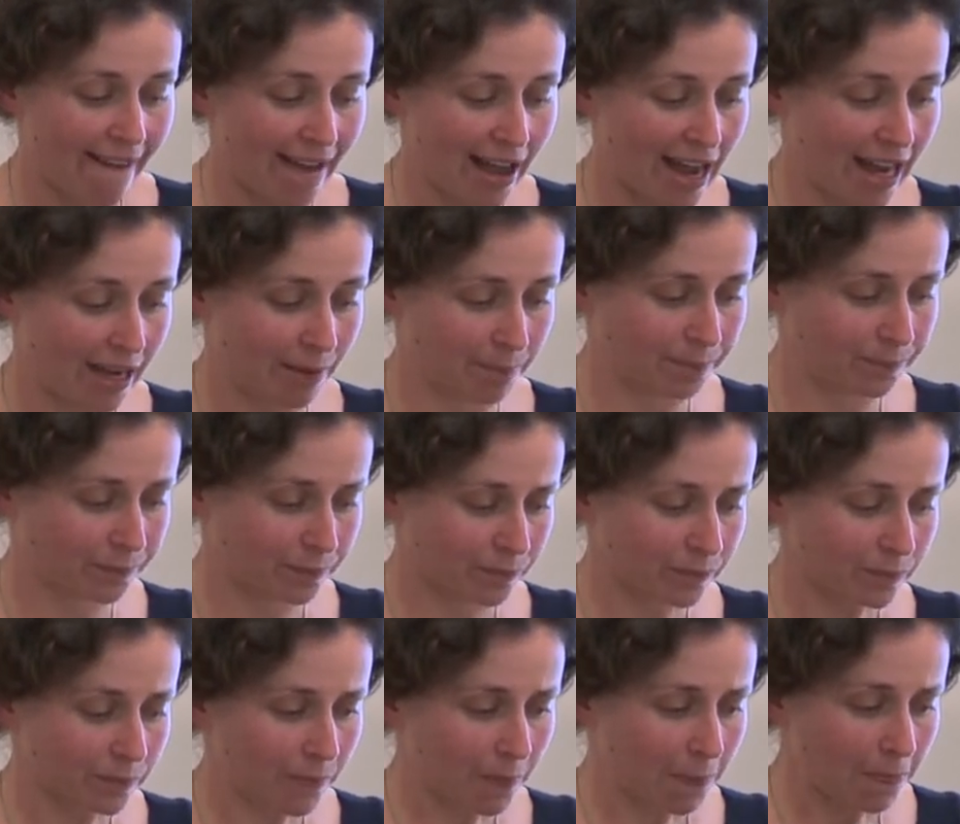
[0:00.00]

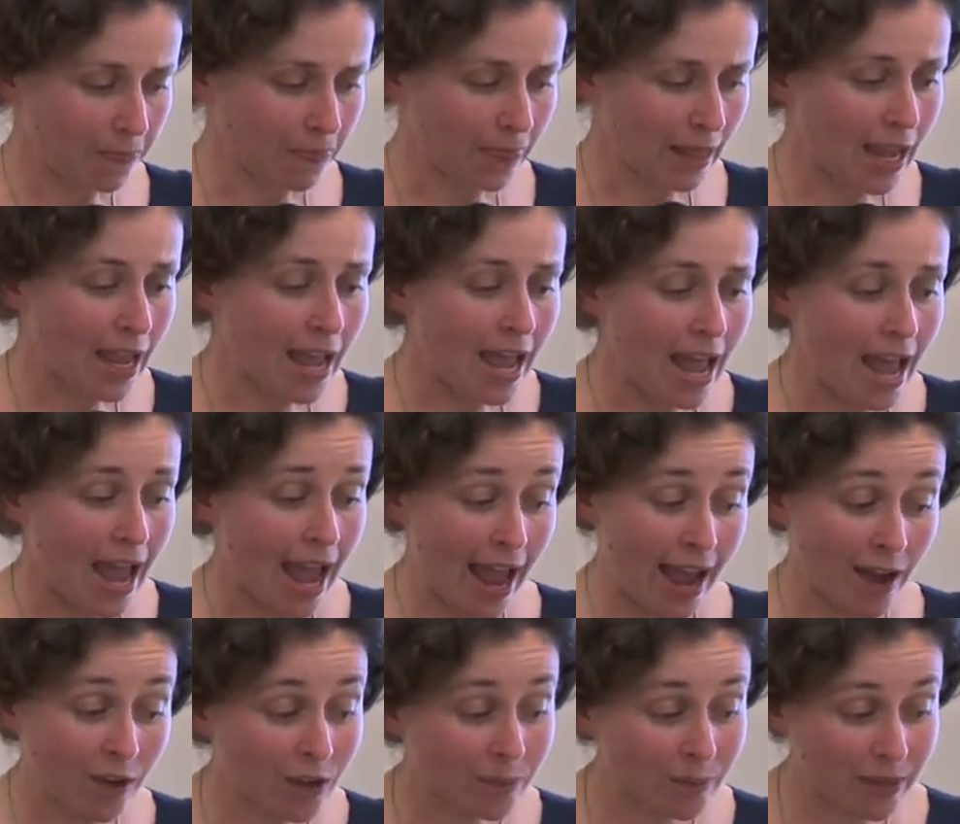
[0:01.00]

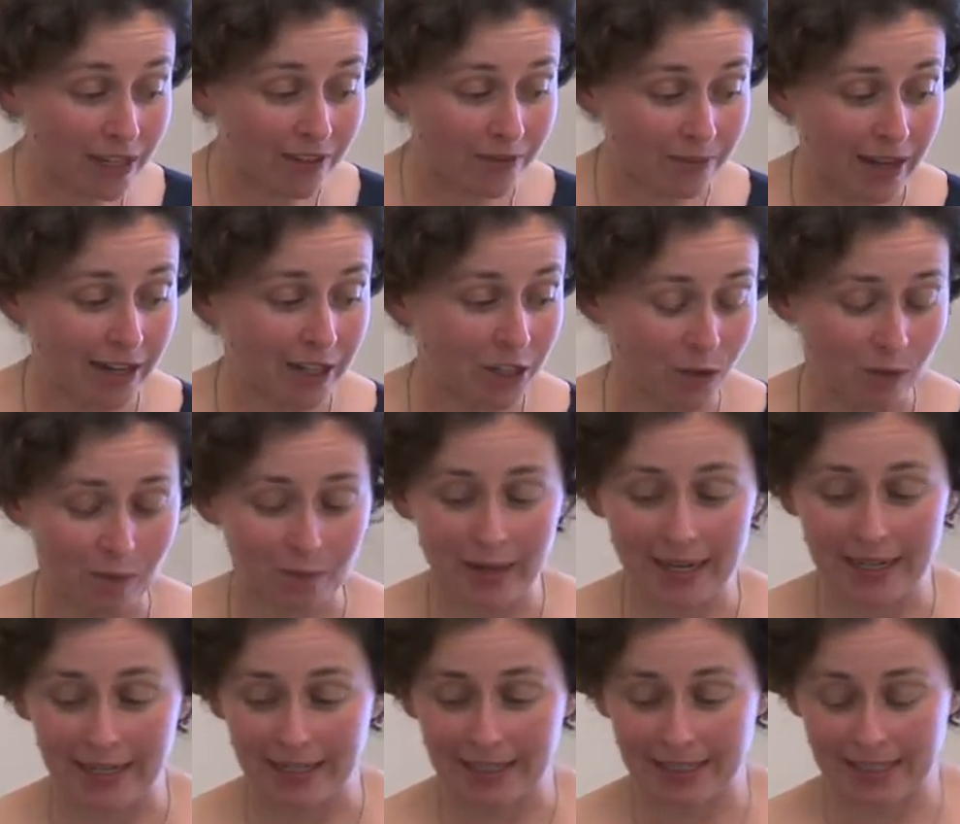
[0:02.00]
Our Committee of Management
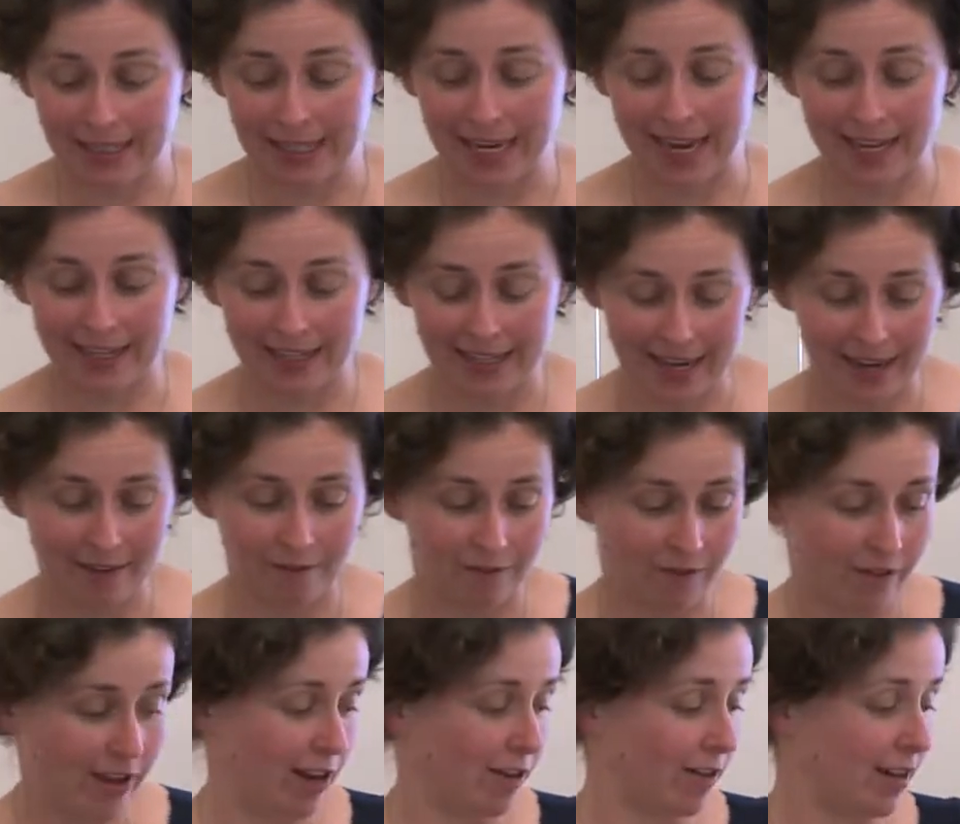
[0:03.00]
meetings can get
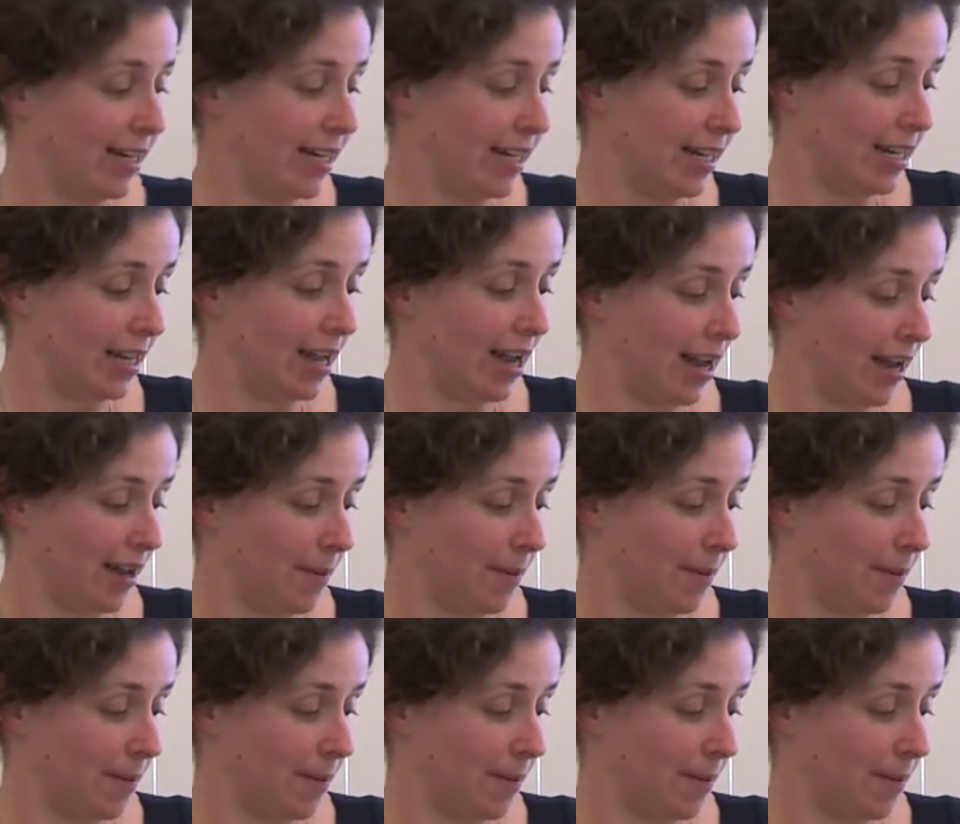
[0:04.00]
very